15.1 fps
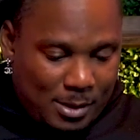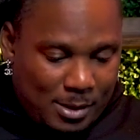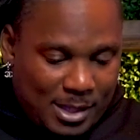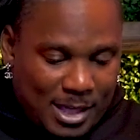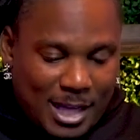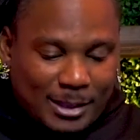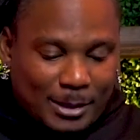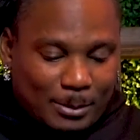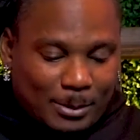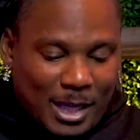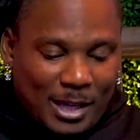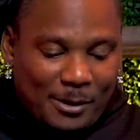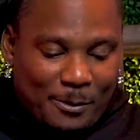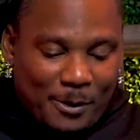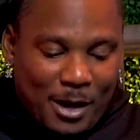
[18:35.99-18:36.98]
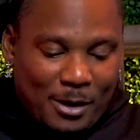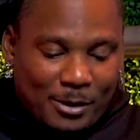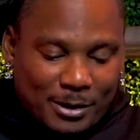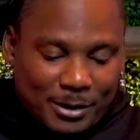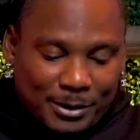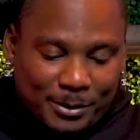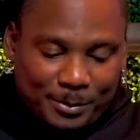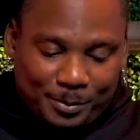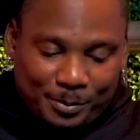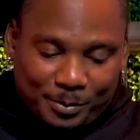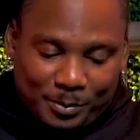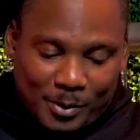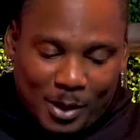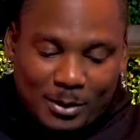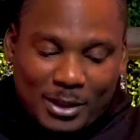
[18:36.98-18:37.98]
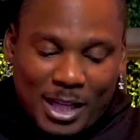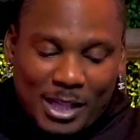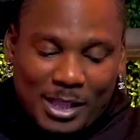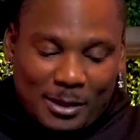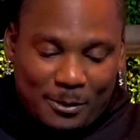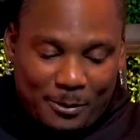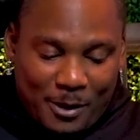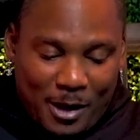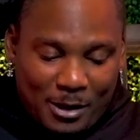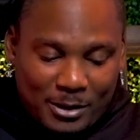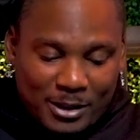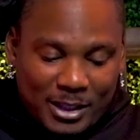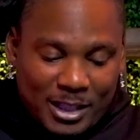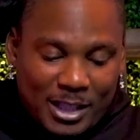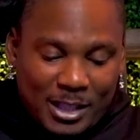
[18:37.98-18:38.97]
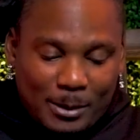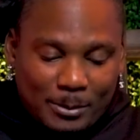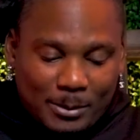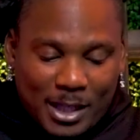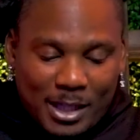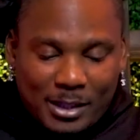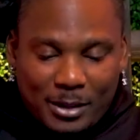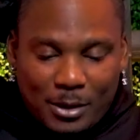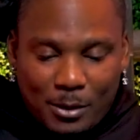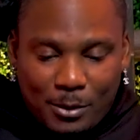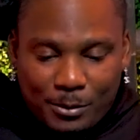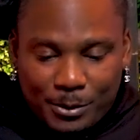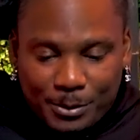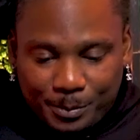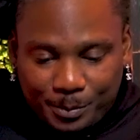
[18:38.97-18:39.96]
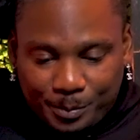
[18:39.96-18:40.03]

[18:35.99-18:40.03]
Yes, I'm taking Falcons. I'm taking the Falcons, and I'm taking over.